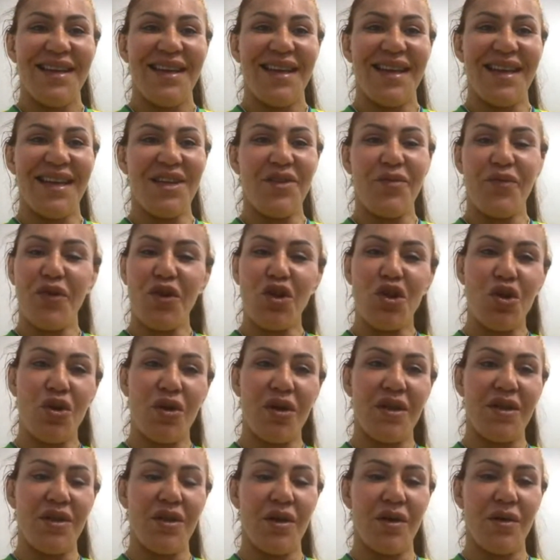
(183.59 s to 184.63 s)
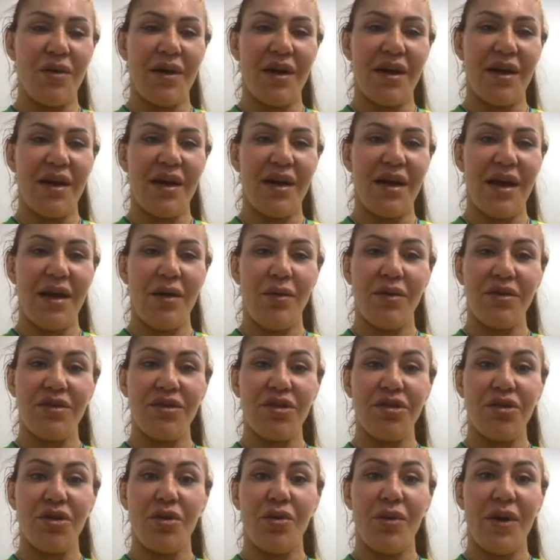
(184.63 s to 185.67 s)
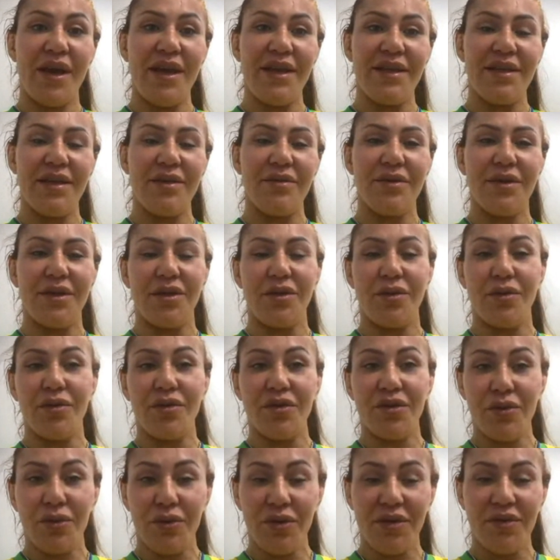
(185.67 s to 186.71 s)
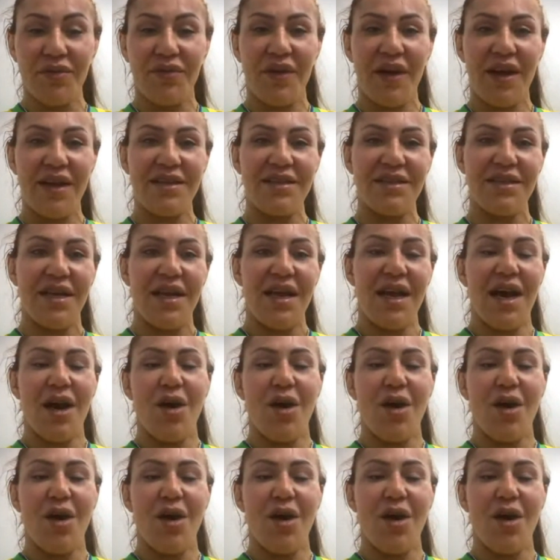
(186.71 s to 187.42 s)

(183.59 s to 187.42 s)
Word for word: and for sure, you know, I, I want to do great and the good, good fights.